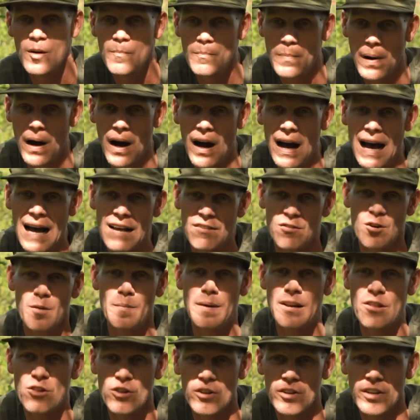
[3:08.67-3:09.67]
But as I
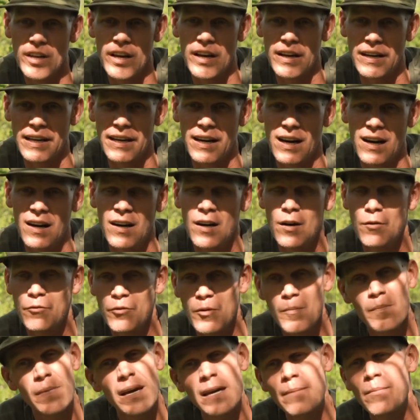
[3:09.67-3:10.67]
mentioned earlier,
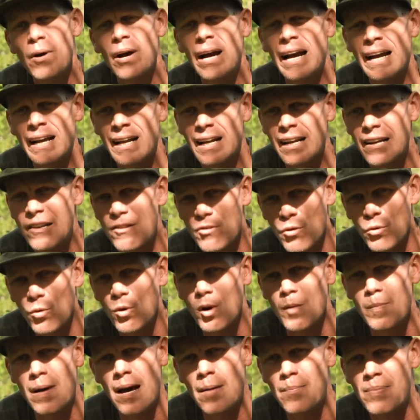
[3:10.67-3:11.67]
for me my angling's
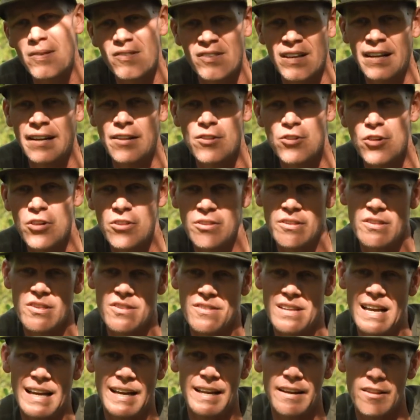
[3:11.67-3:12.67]
all about percentages and
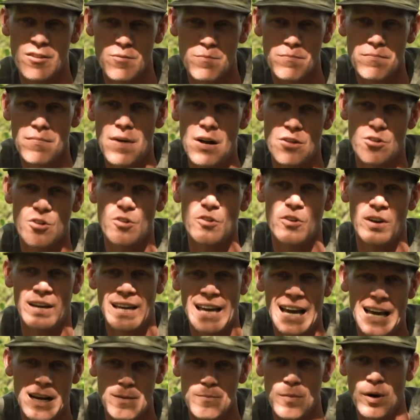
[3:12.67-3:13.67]
stacking as much as I
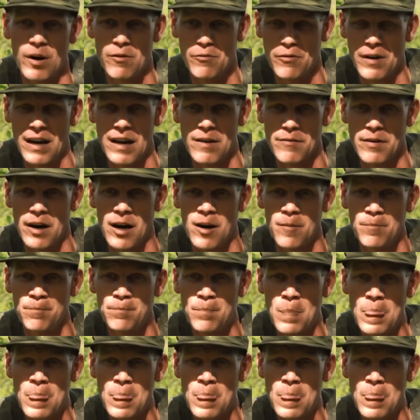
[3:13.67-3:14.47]
can in my favour.